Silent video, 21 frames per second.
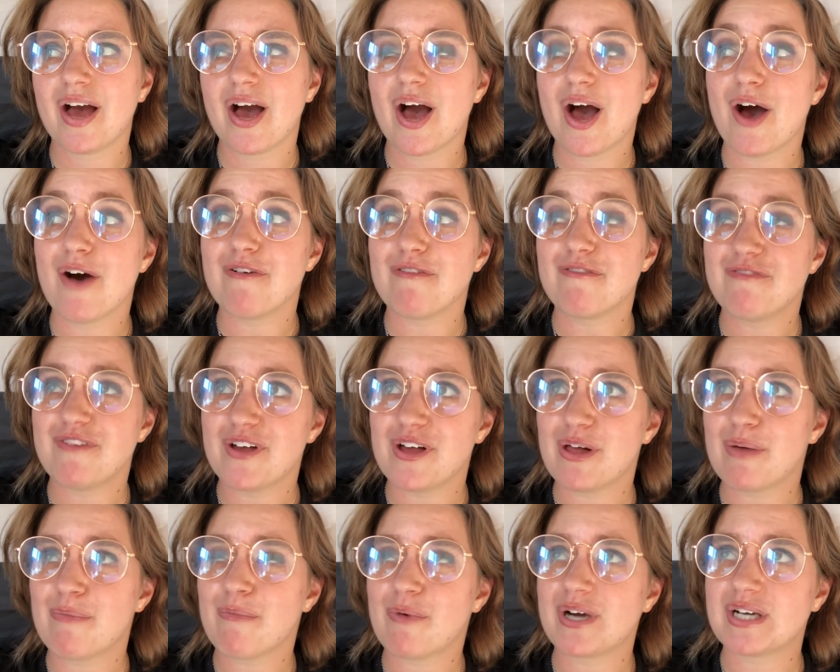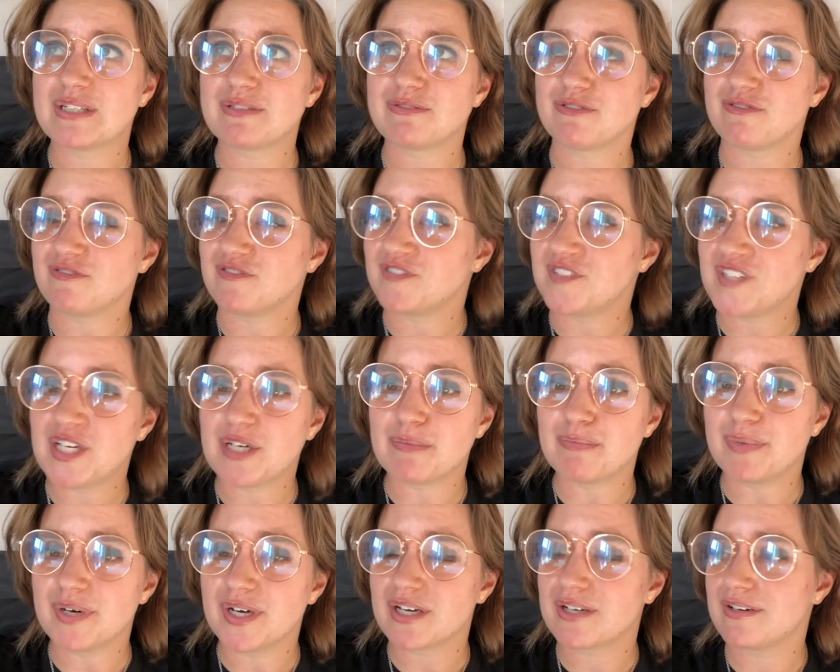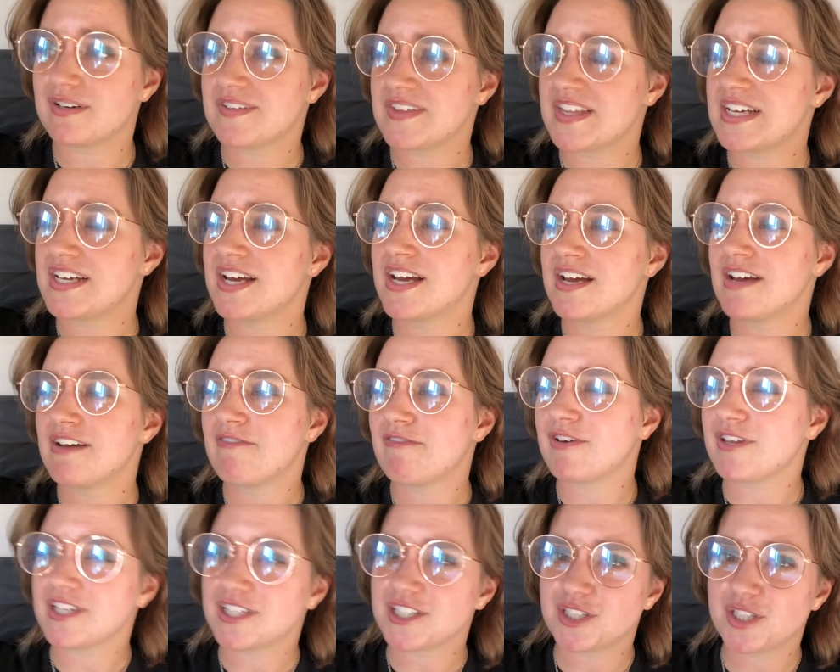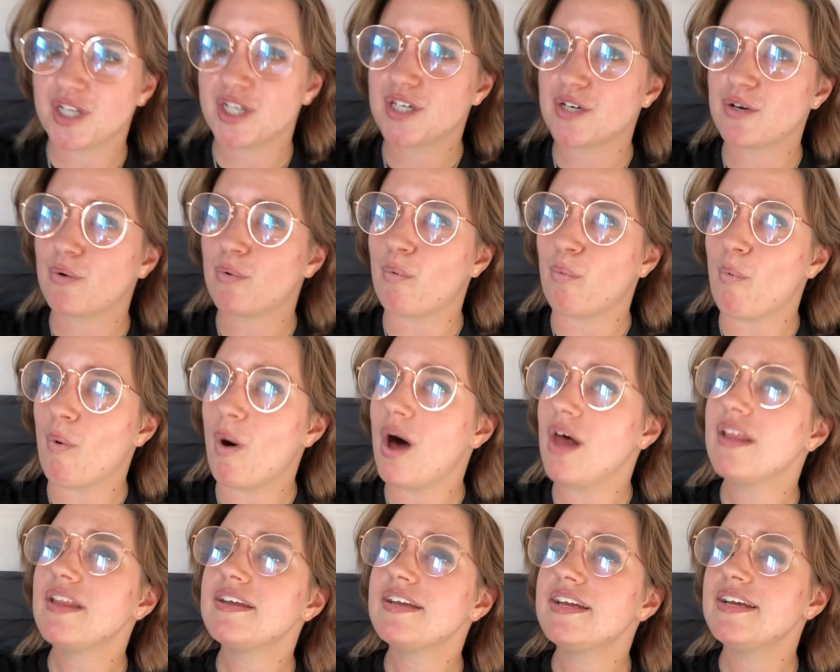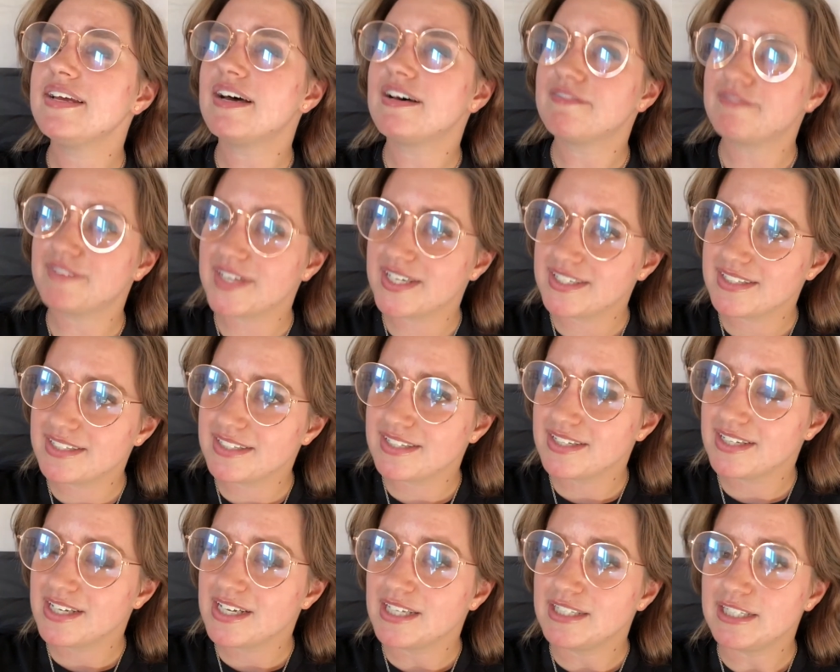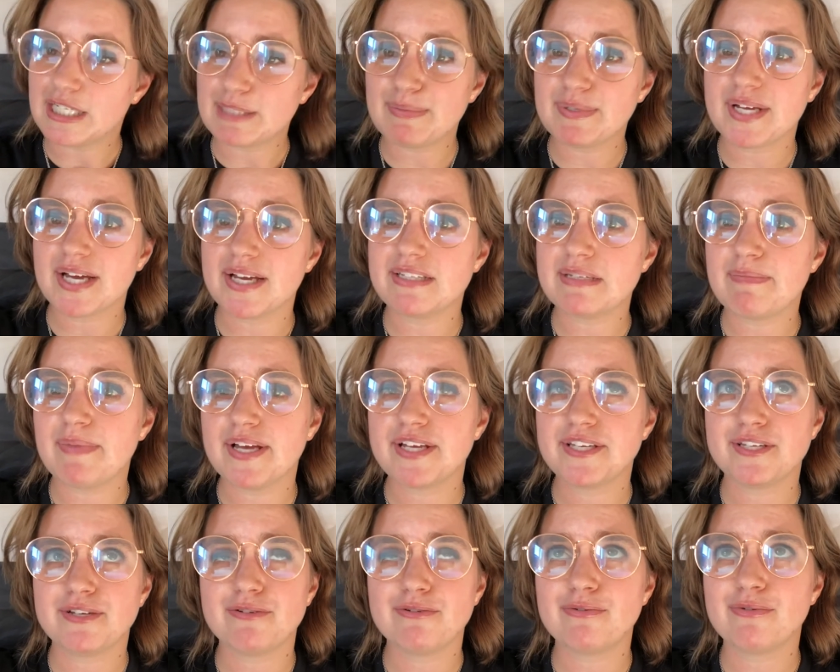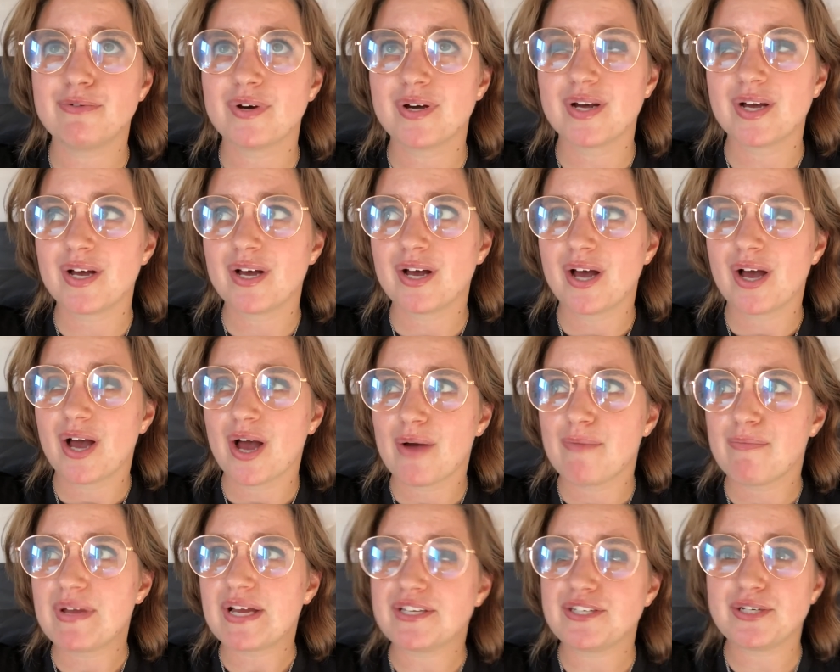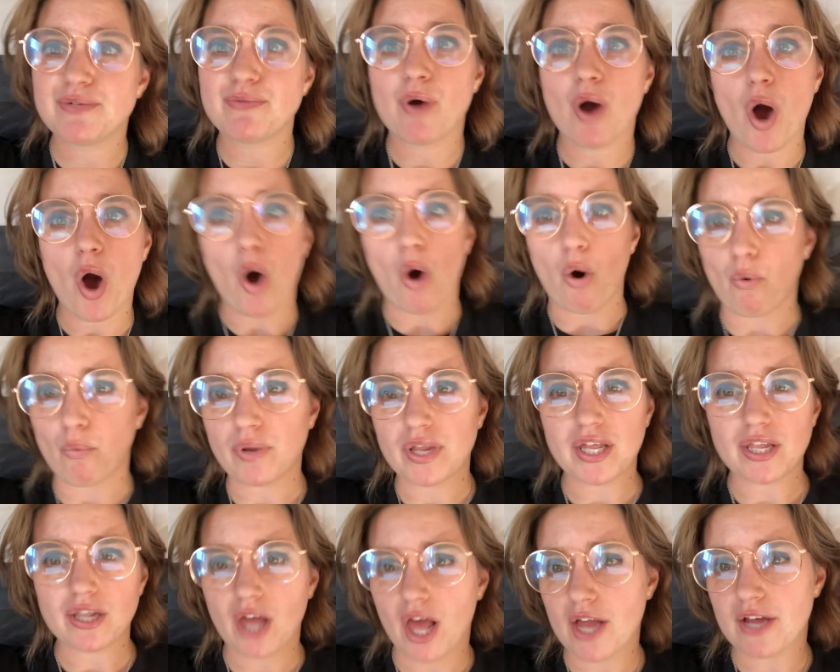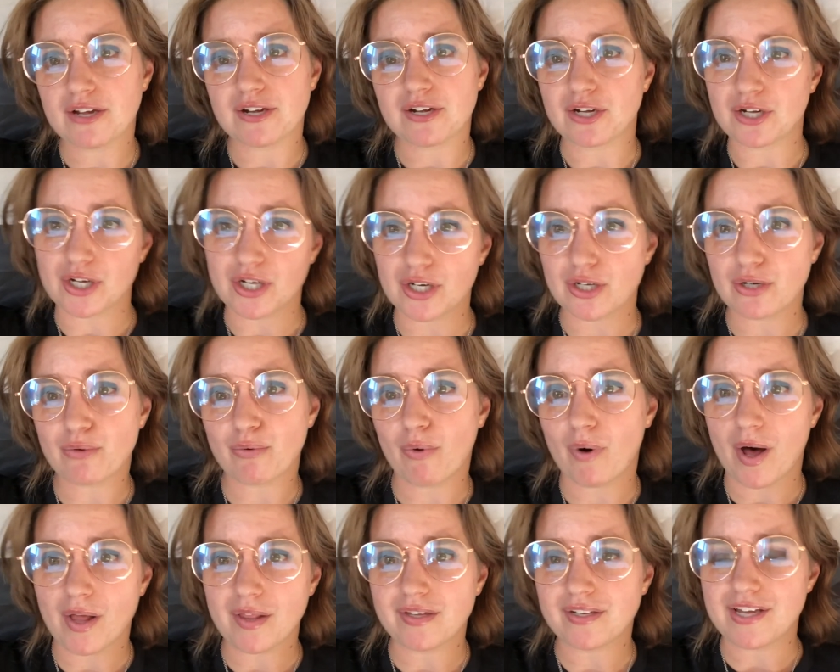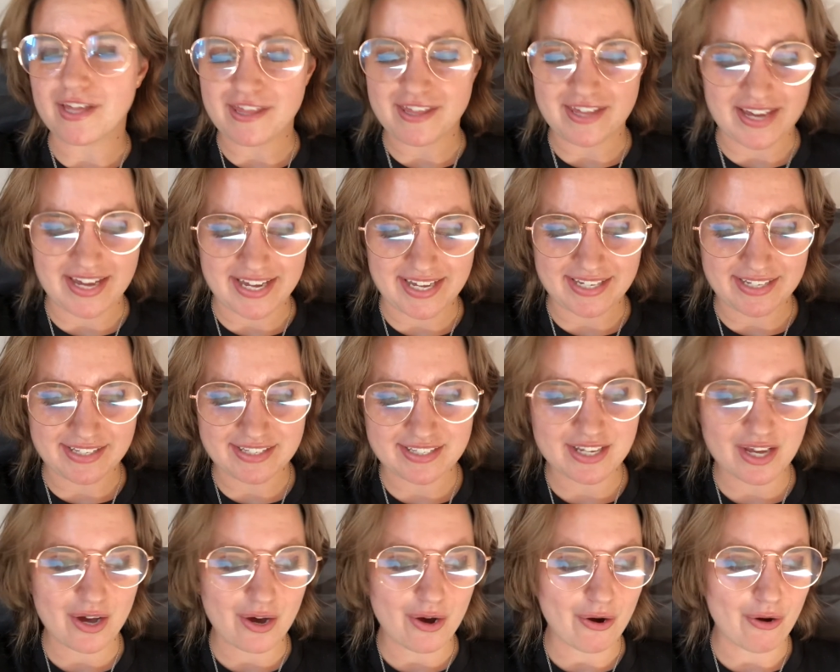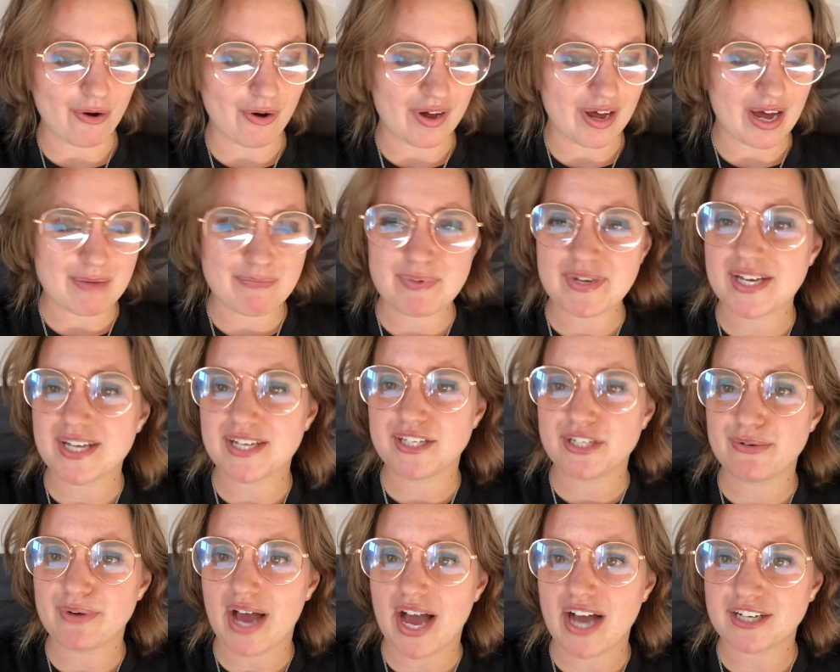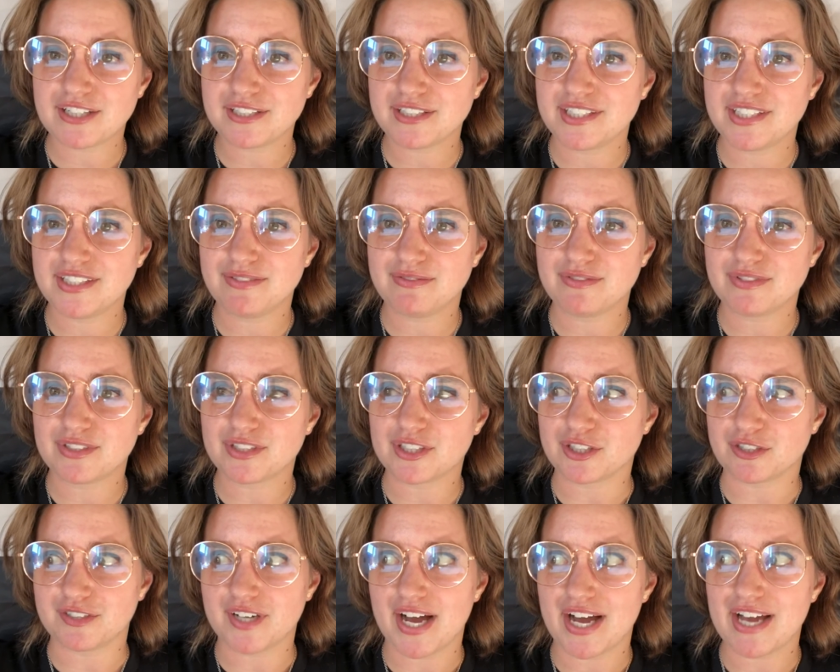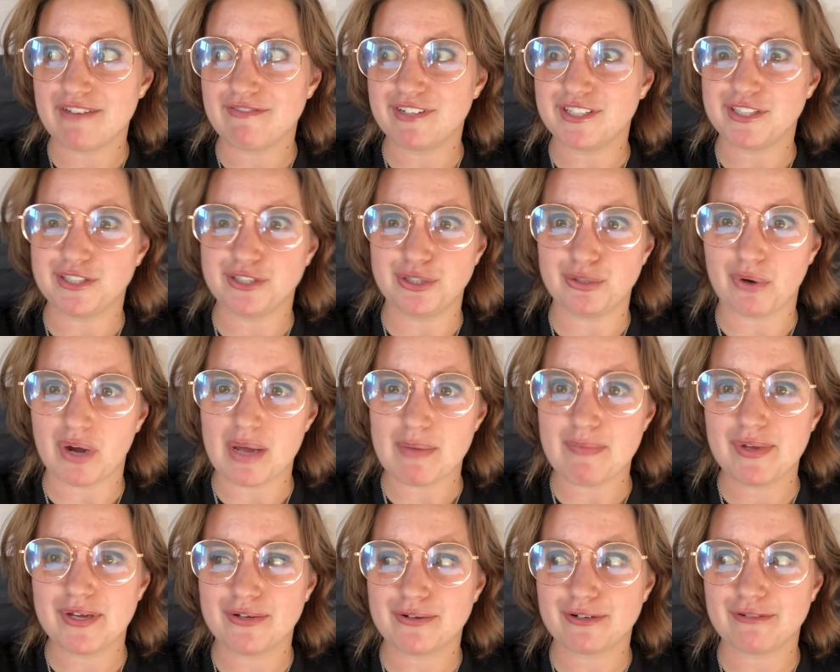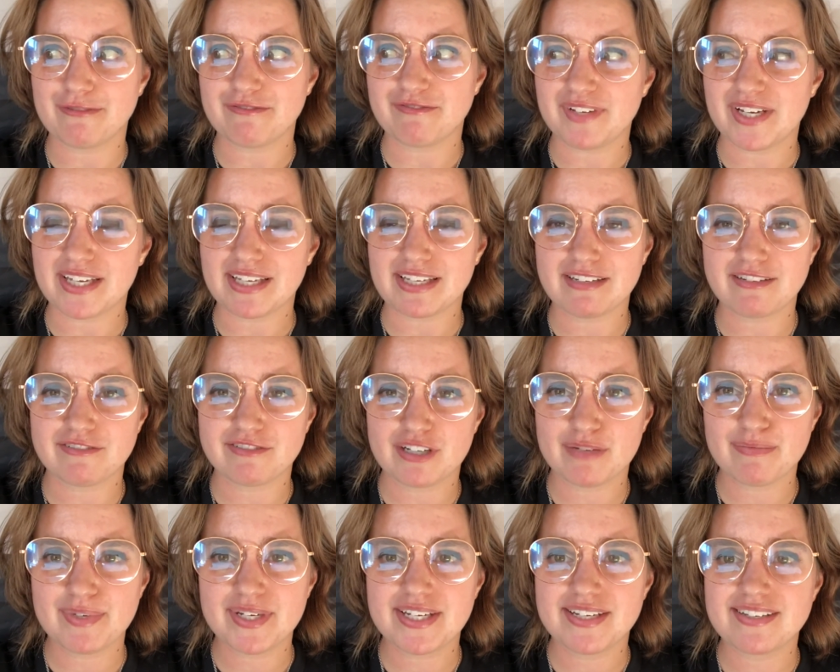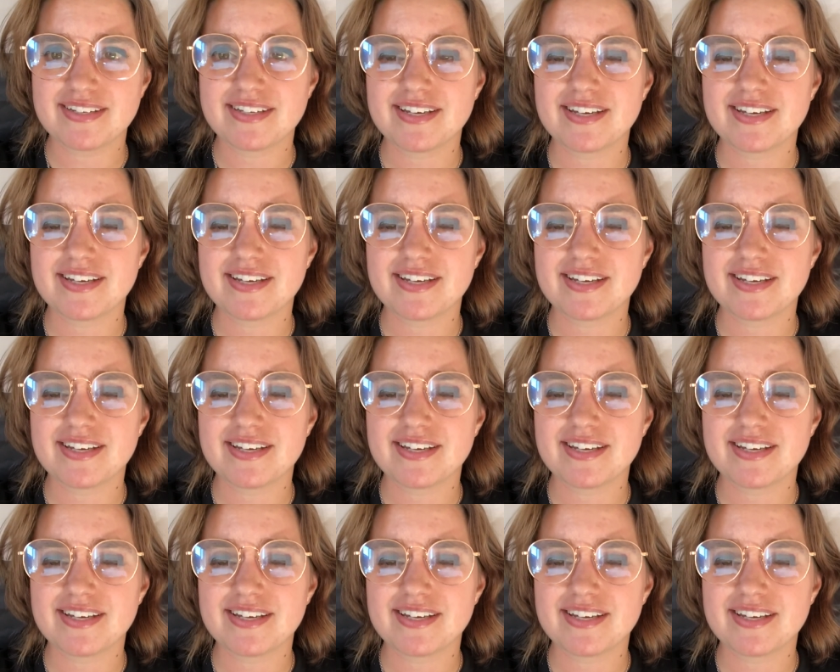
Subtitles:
a film or read a book or anything, for the sheer quality of it, just because you only like good quality things, because you actually derive enjoyment or feeling from it,